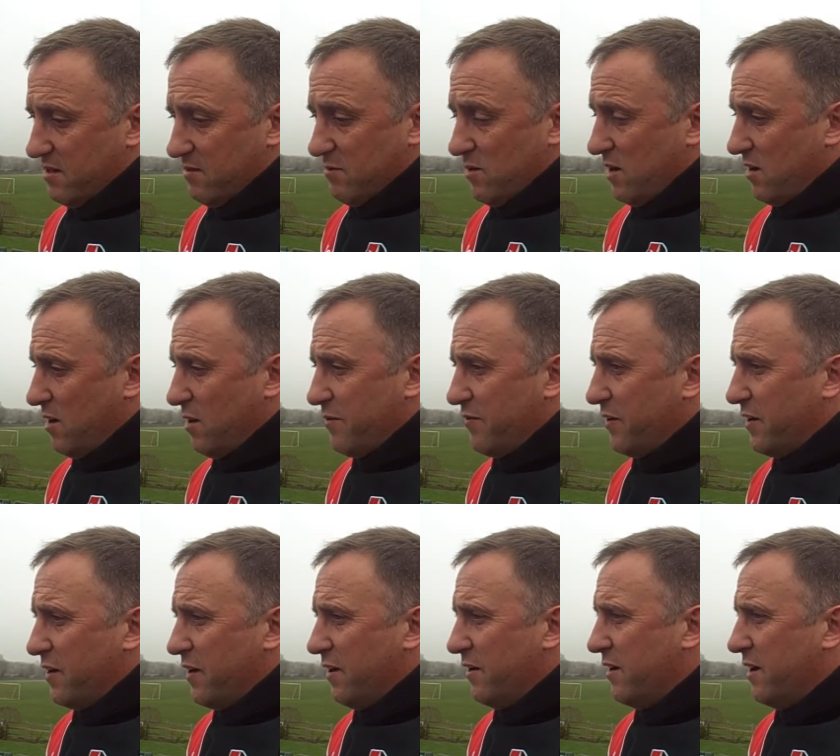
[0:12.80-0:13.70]
Well,
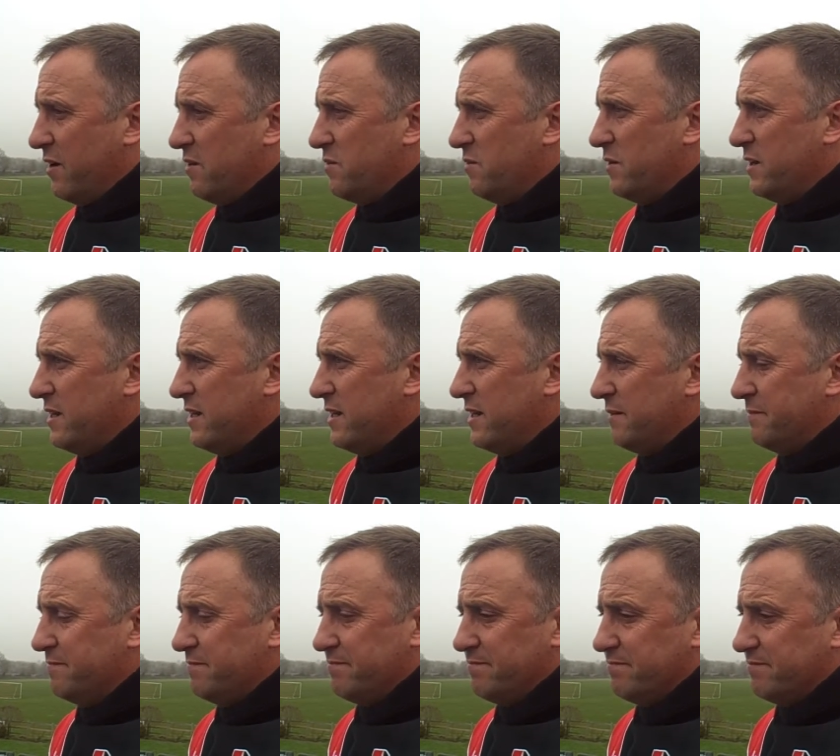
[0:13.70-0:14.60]
hopefully not. No, we
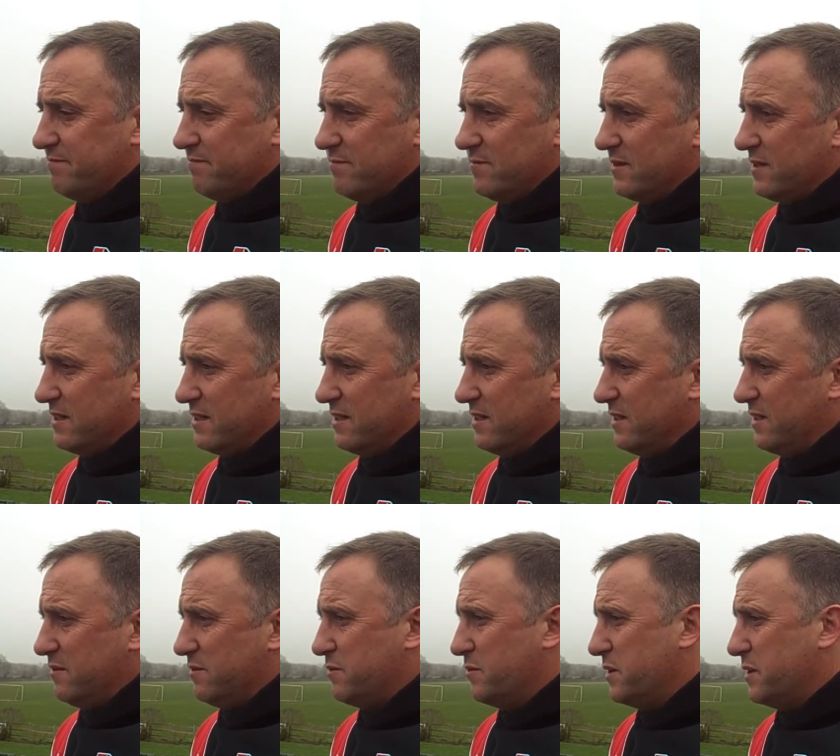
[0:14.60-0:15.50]
um,
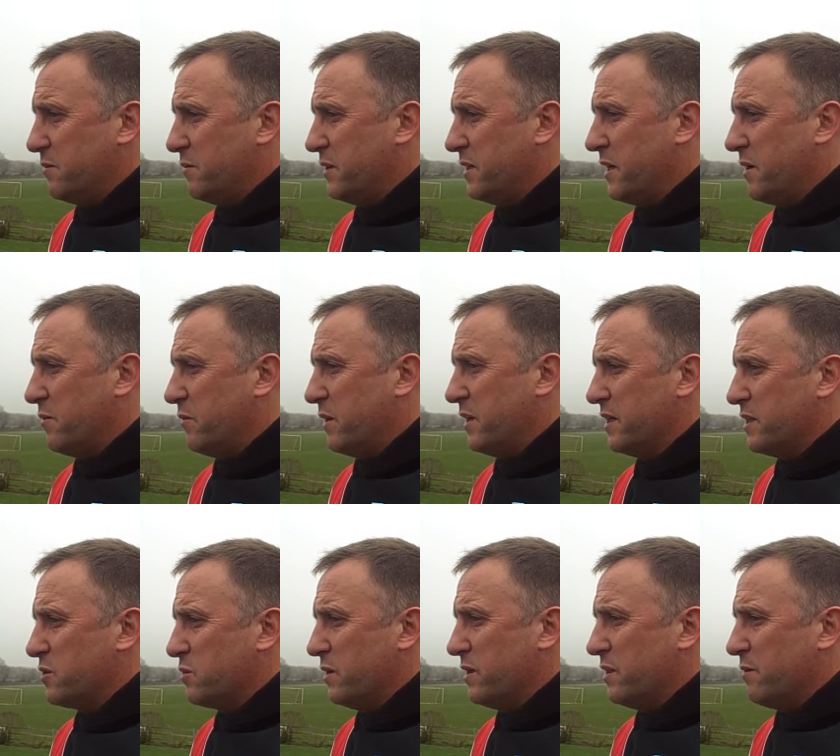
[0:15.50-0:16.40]
we, we, didn't win at
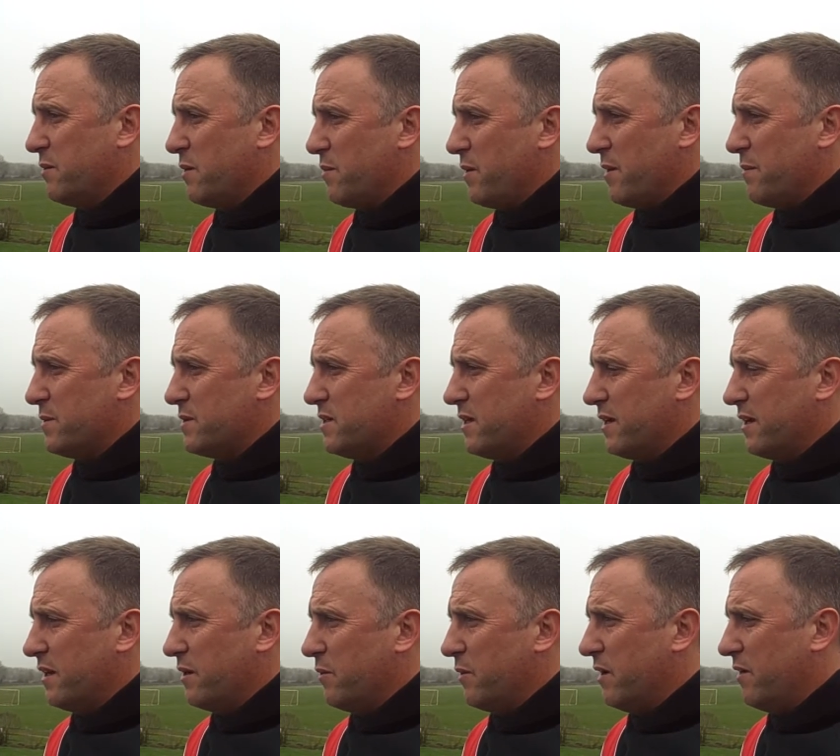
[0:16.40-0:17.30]
Swindon. We played
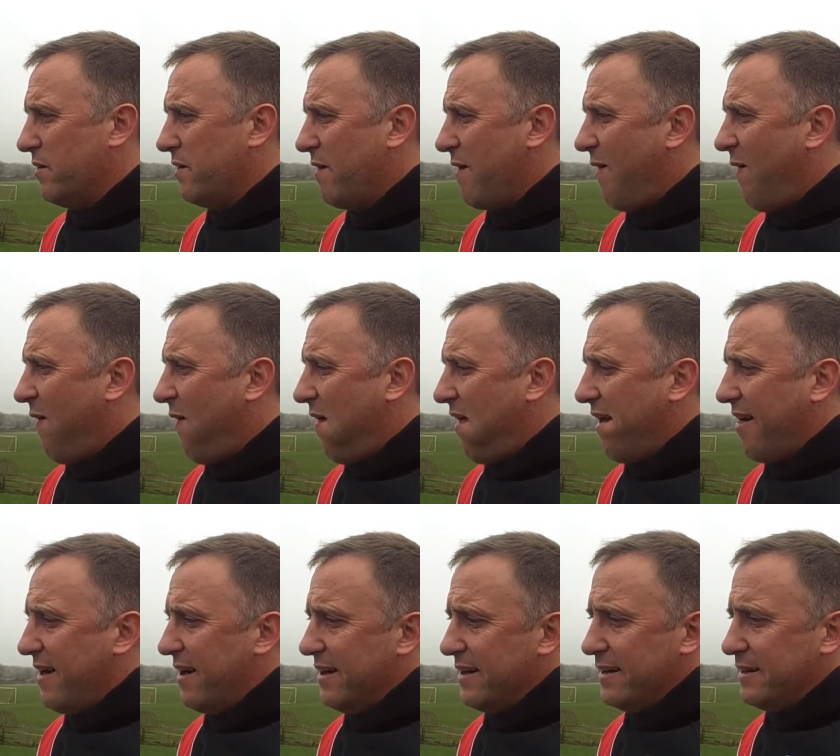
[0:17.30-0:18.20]
particularly well.
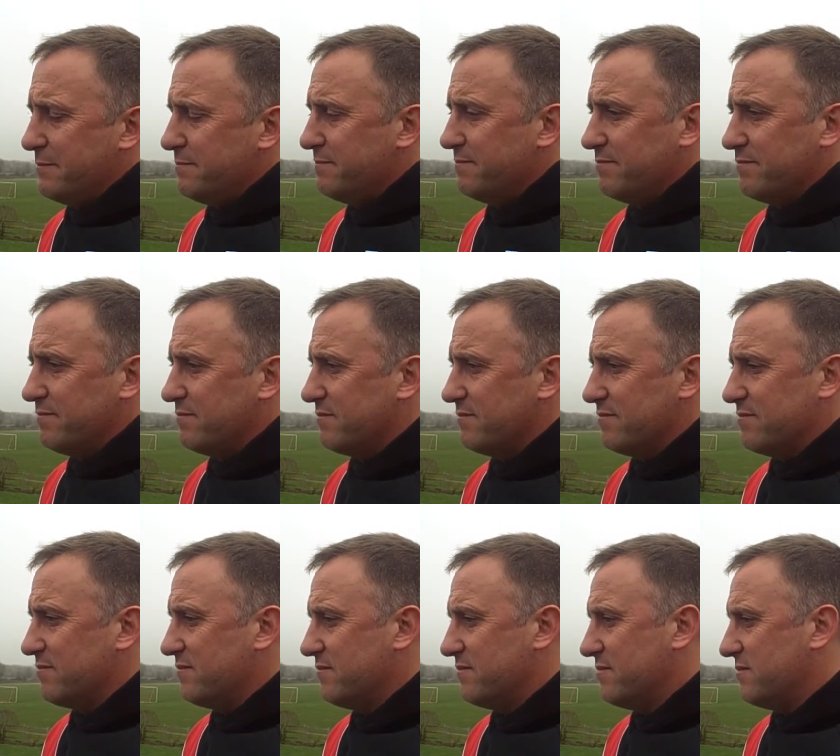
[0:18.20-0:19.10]
Um,
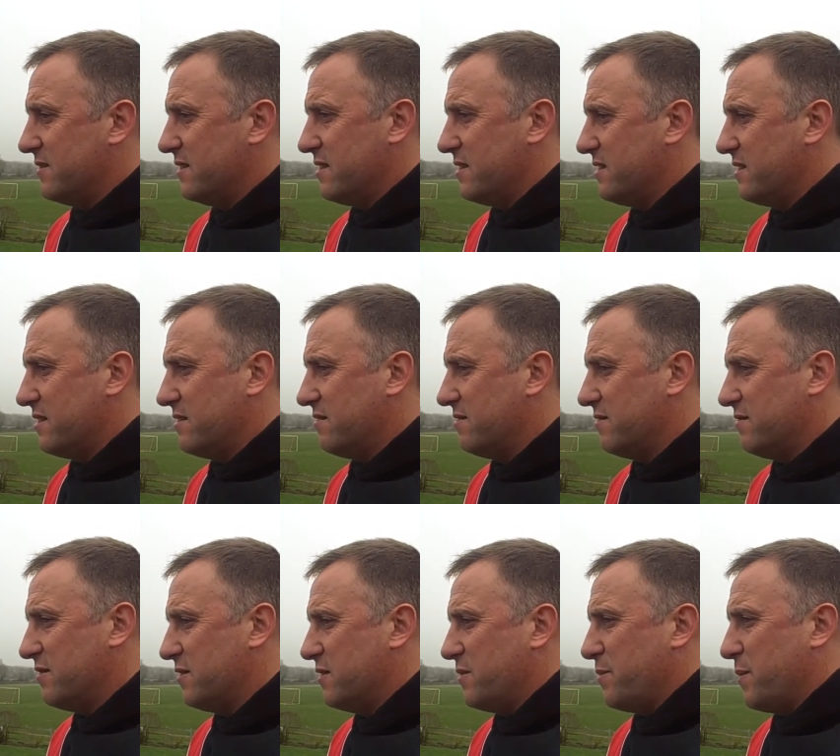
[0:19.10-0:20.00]

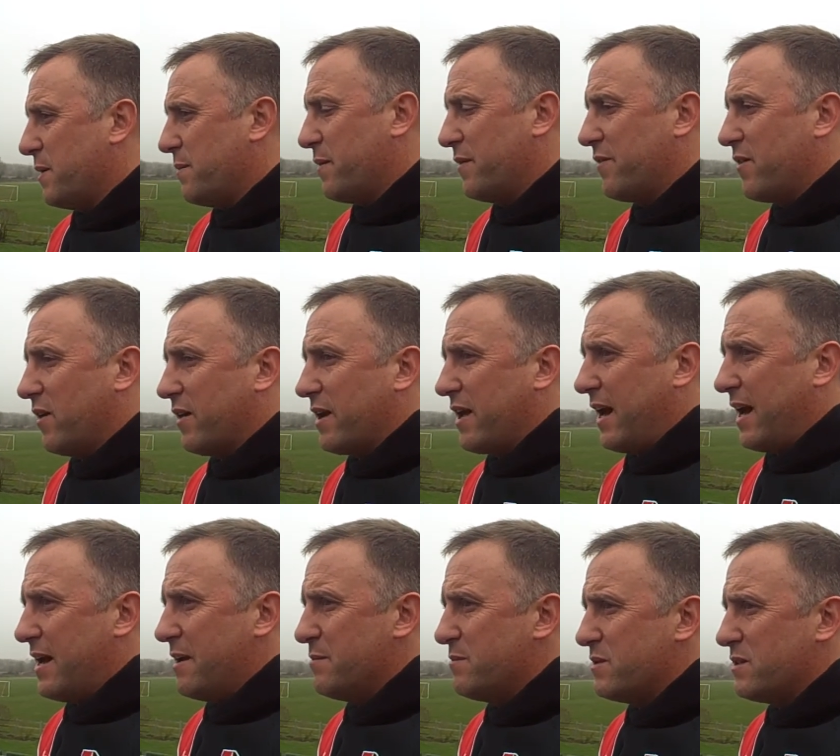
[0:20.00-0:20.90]
these people have got
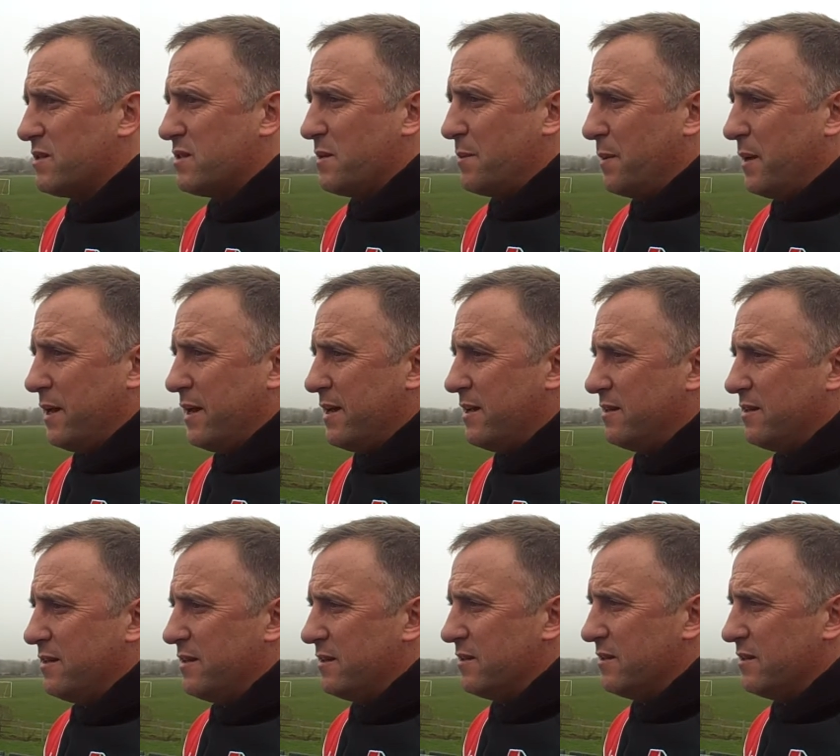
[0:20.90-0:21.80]
games to play,
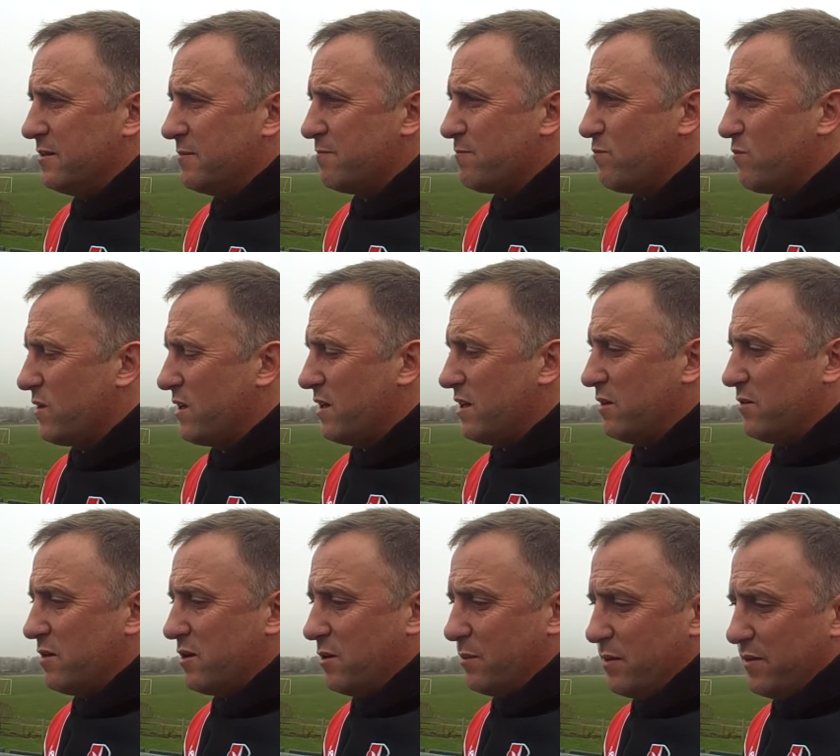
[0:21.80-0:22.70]
and, and you know
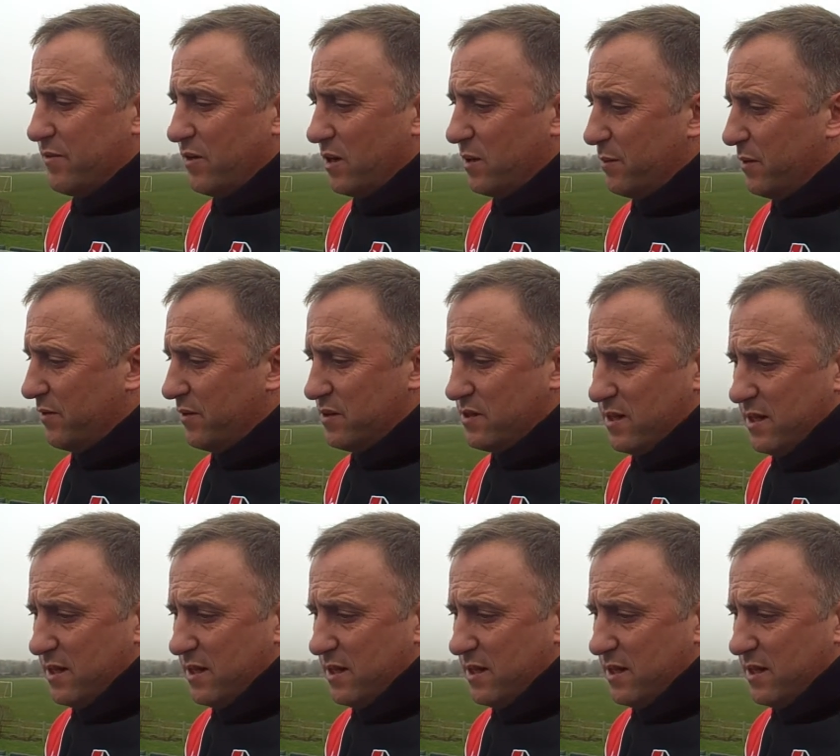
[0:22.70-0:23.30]
a couple have gone above us.